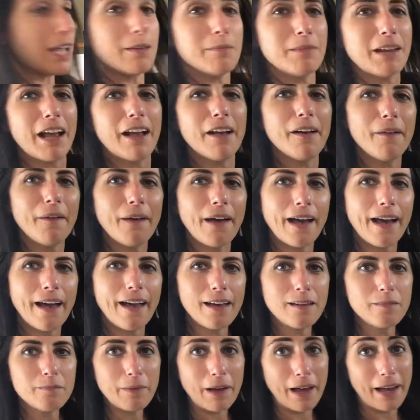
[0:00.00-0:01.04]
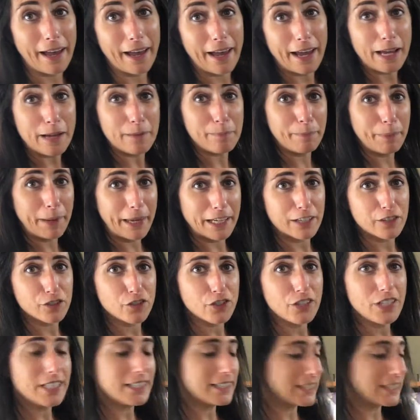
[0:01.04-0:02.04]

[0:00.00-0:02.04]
I'm now at my pantry